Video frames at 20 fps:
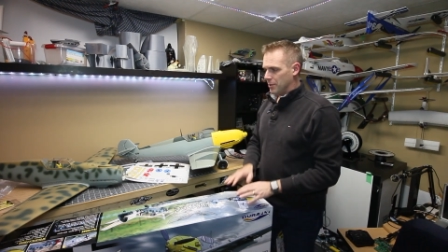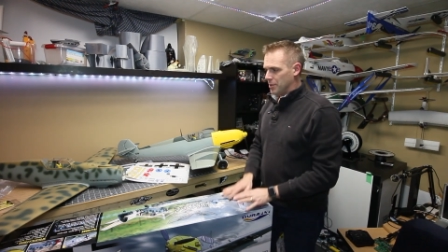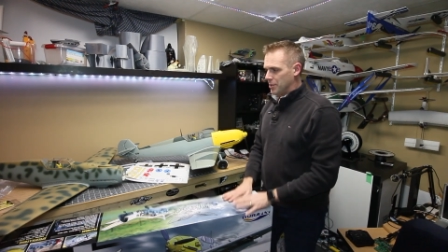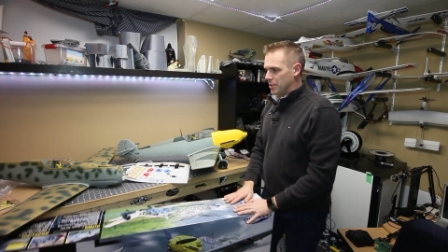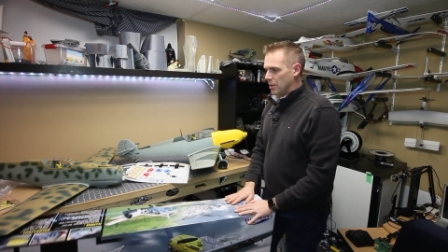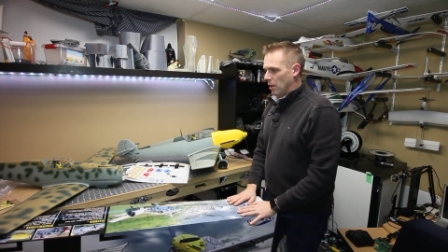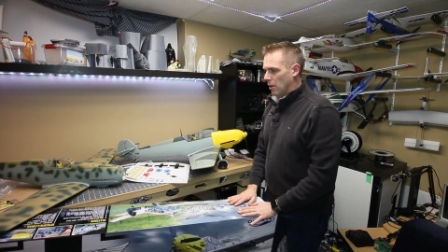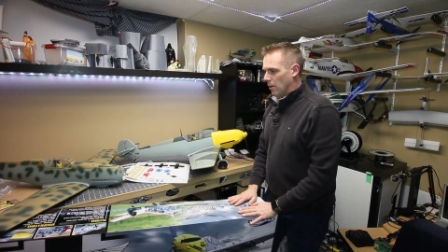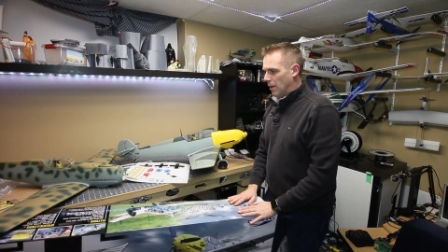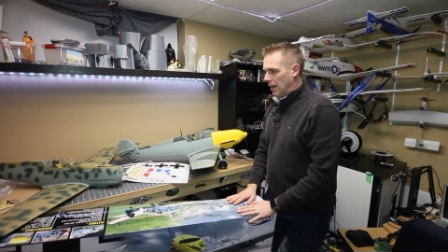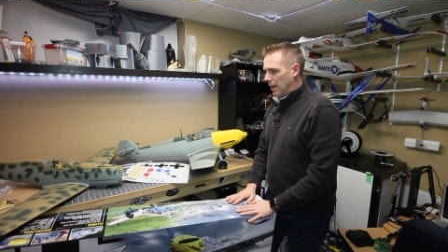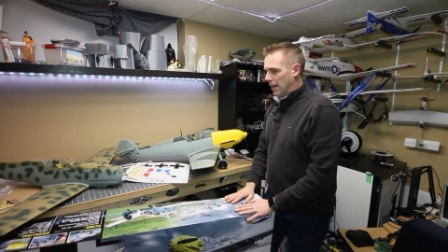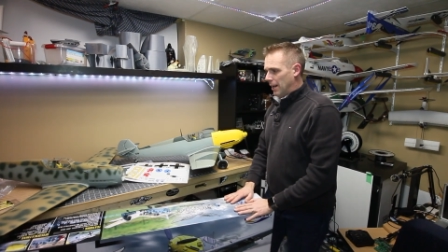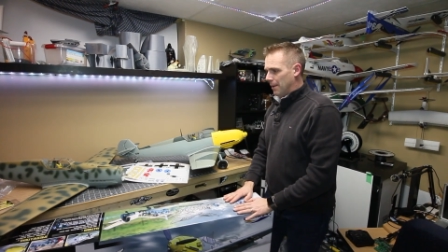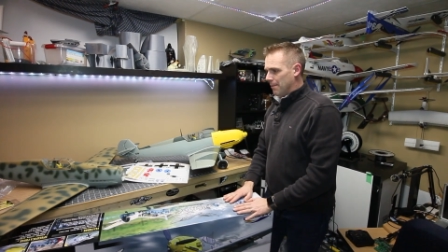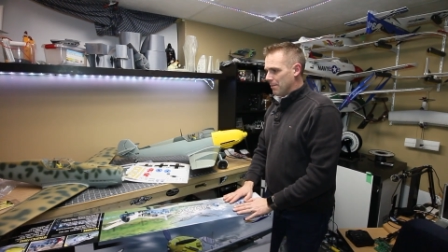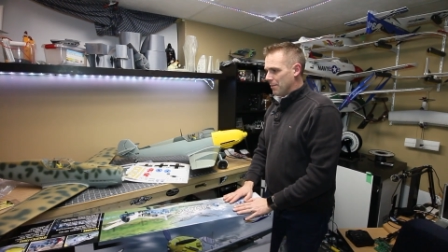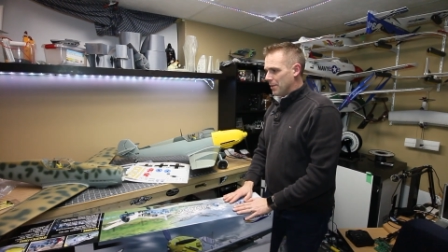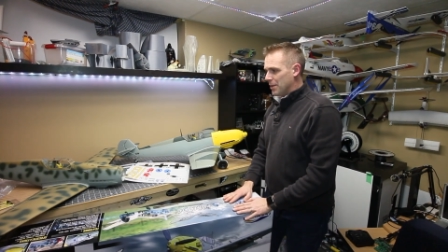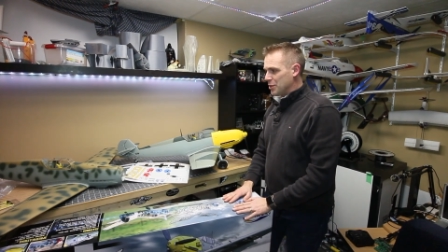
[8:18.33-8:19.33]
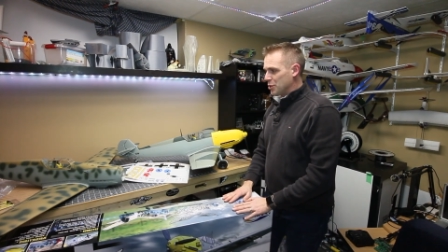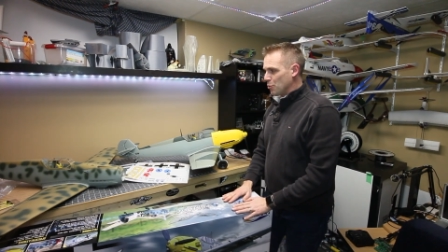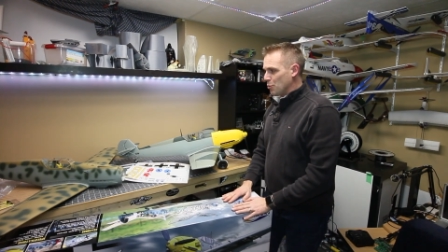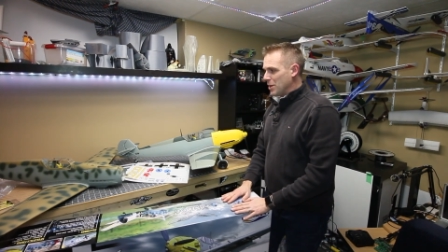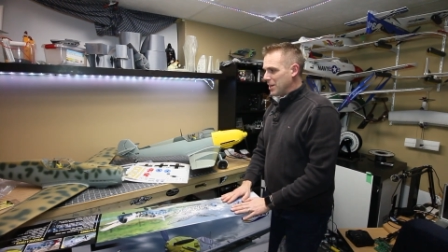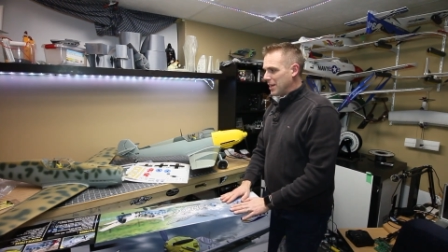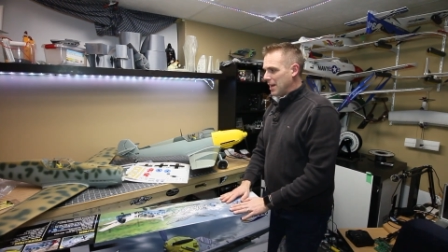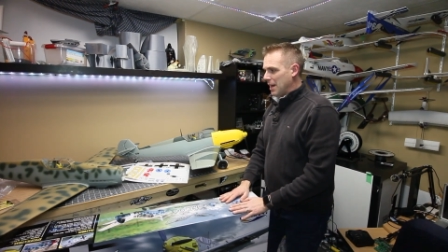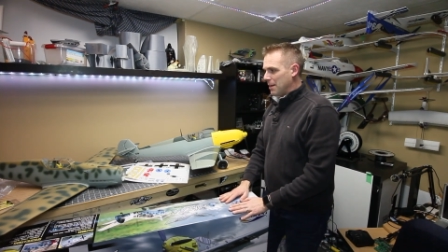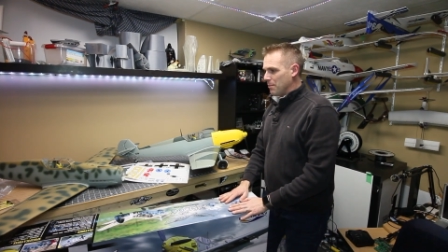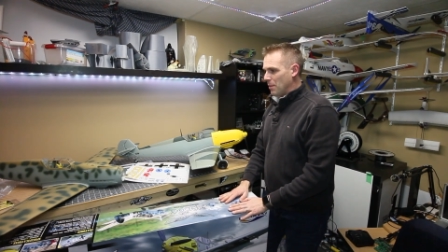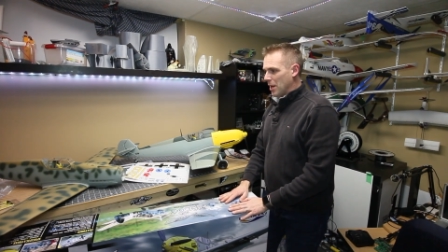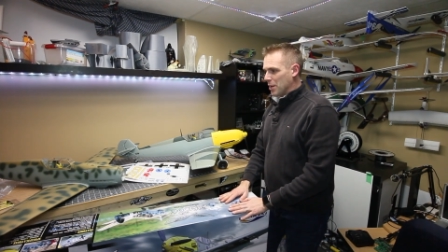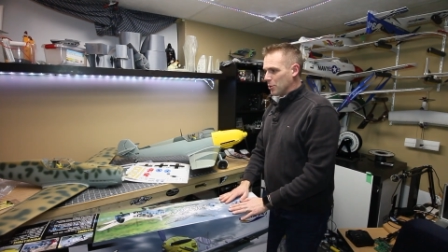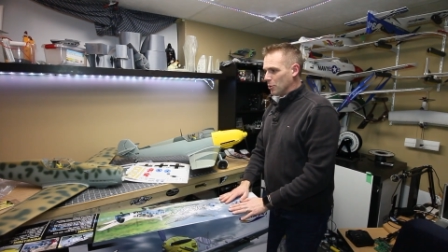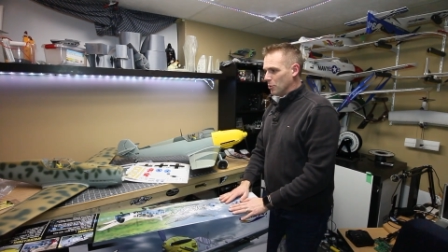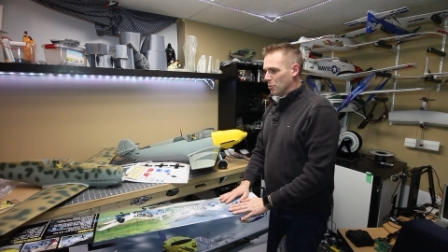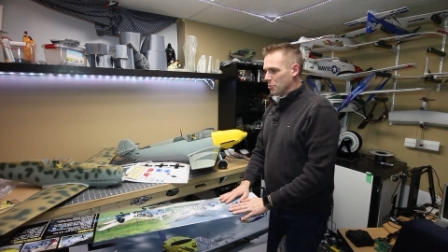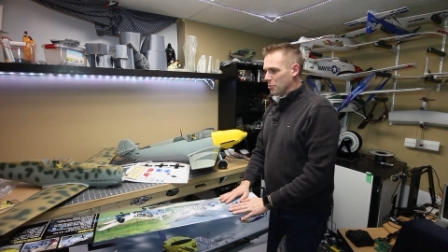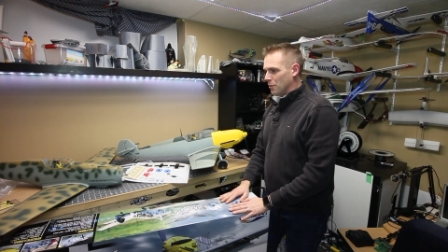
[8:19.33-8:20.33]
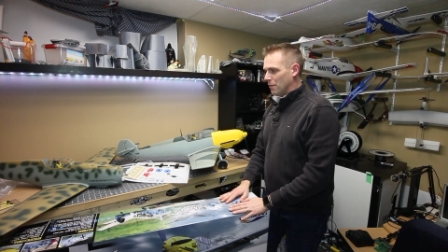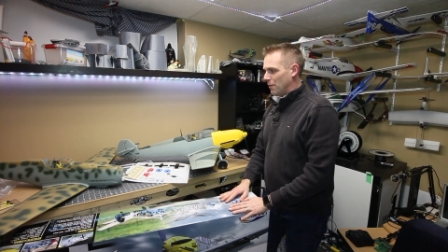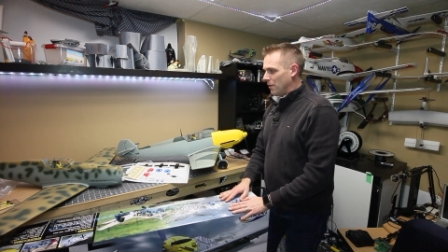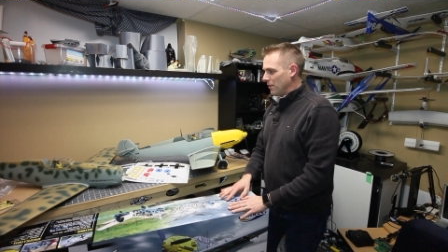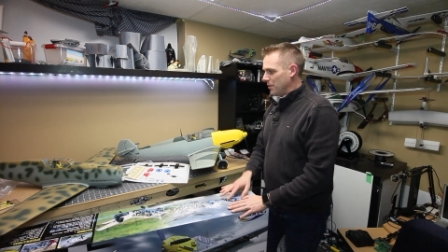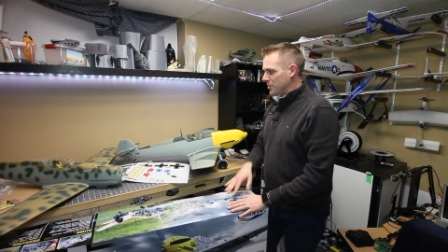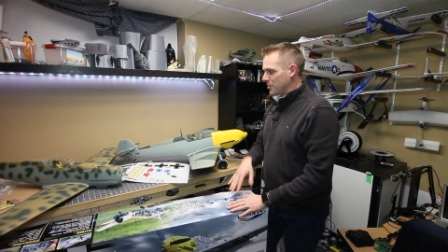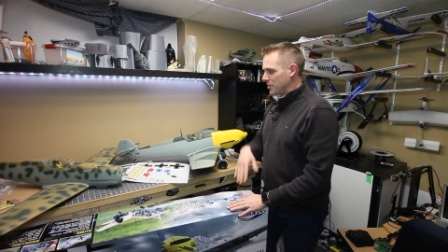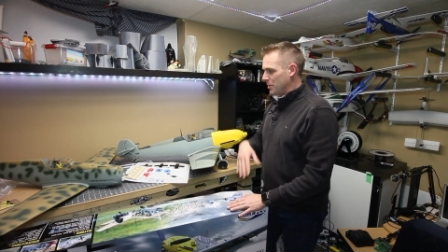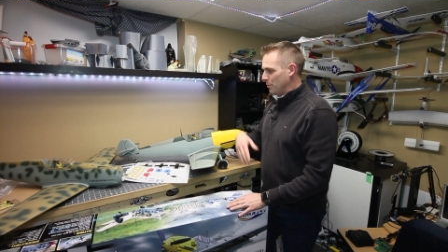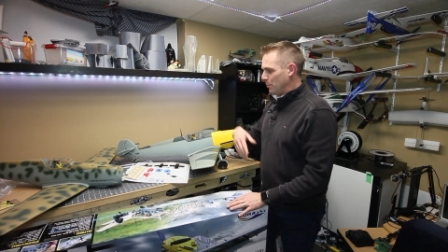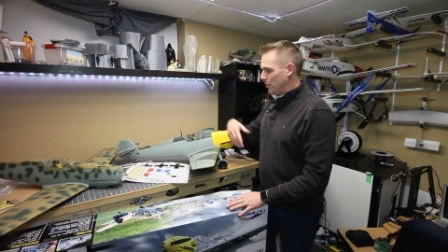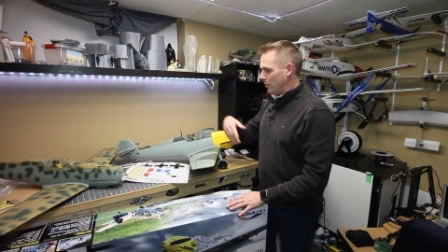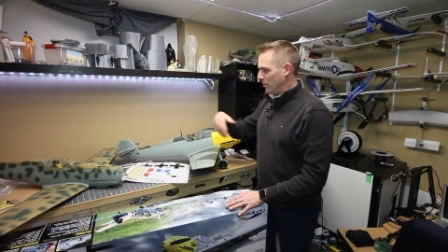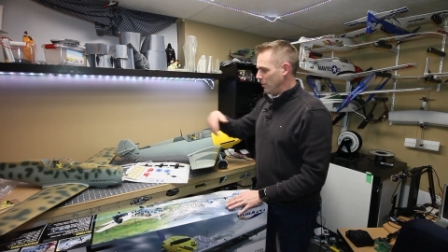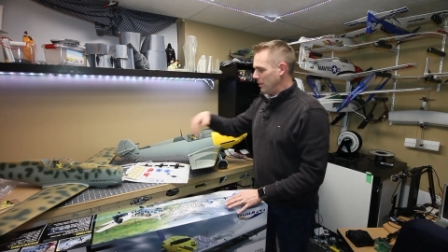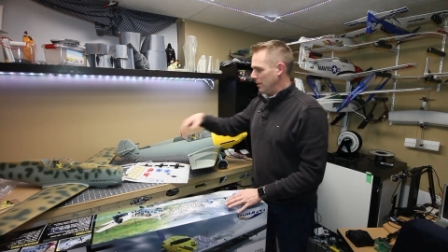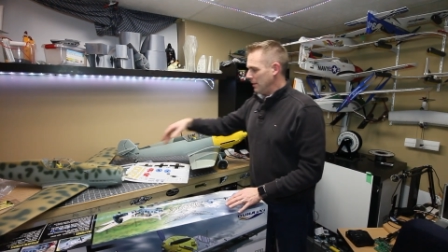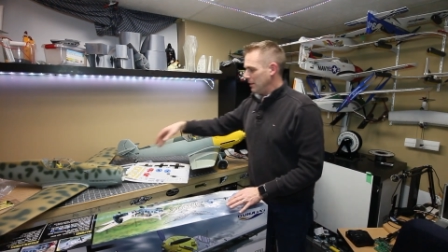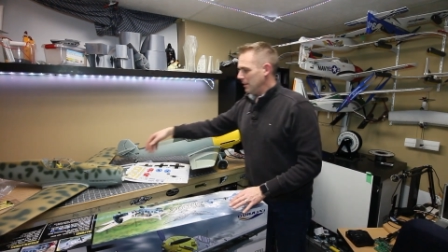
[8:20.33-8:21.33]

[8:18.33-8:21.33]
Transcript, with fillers: So uh, this weekend, my goals are very simple.